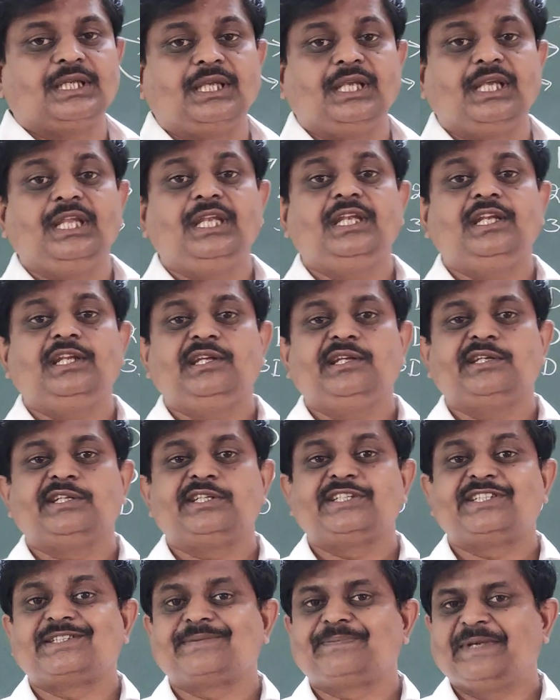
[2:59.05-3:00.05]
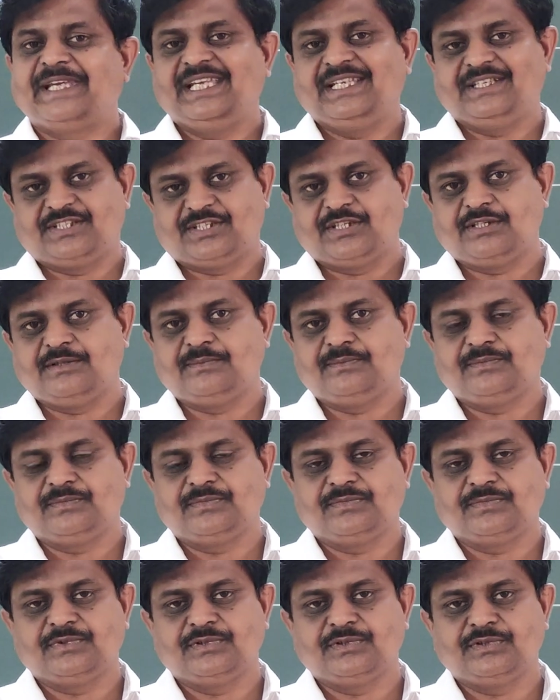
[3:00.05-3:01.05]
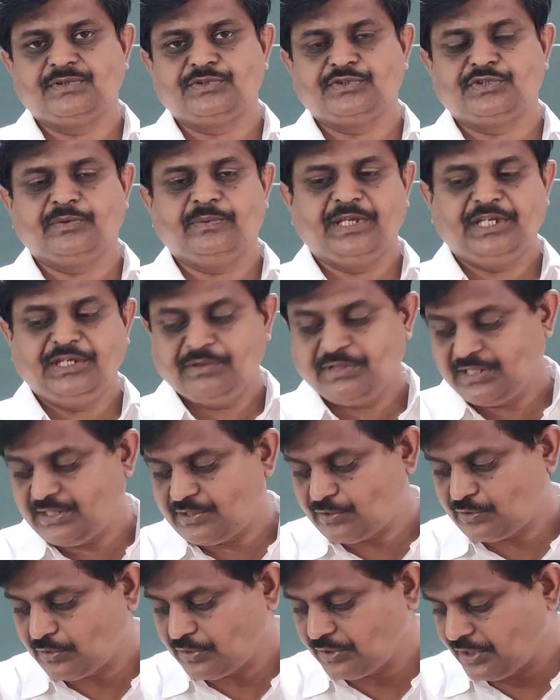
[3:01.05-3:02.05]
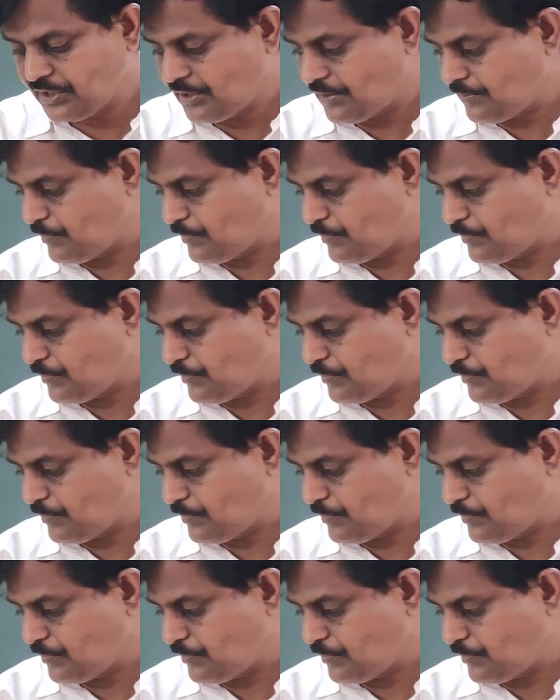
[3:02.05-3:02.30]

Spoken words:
in space. So when you are talking